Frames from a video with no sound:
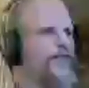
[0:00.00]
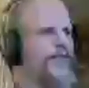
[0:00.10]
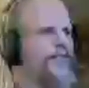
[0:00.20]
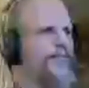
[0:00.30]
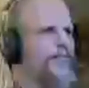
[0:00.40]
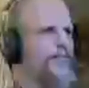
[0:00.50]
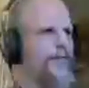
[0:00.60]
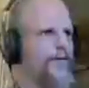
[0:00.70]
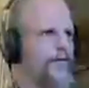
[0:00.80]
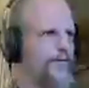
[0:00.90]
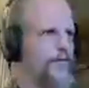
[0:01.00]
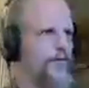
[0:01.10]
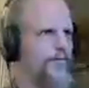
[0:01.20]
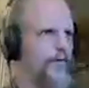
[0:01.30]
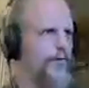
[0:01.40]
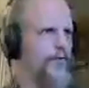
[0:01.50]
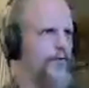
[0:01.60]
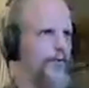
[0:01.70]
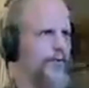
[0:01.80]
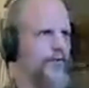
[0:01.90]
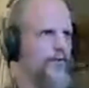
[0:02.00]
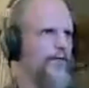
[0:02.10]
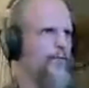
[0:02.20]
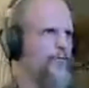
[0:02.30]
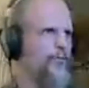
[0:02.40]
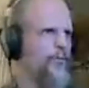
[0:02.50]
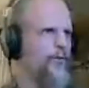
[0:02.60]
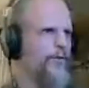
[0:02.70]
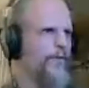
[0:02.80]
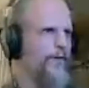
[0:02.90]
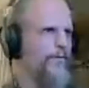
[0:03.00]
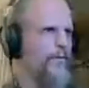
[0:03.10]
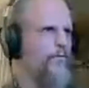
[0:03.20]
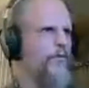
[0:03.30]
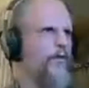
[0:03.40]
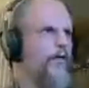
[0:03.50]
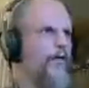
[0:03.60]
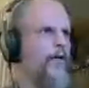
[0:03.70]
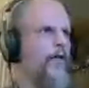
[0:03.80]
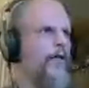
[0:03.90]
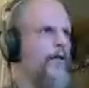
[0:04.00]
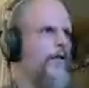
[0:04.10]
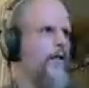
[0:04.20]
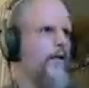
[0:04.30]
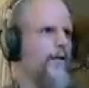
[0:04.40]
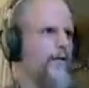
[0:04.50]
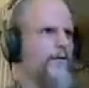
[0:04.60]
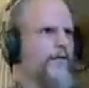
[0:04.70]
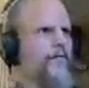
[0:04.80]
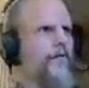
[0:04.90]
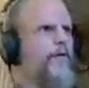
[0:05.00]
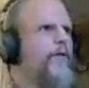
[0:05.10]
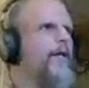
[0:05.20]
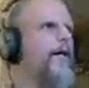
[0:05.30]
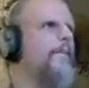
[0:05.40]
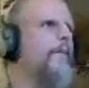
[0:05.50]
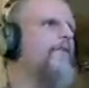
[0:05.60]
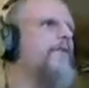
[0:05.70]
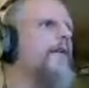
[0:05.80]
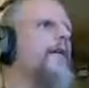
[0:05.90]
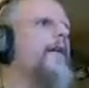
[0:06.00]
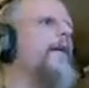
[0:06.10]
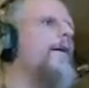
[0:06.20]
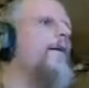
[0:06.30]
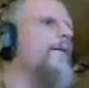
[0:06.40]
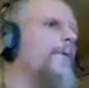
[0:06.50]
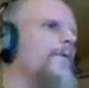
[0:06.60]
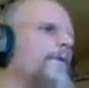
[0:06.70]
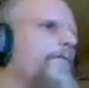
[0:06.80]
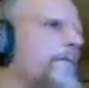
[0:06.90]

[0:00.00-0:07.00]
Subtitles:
seen, those two photos that you actually seen, which one you favor the most, leave it over here in the comments, and I will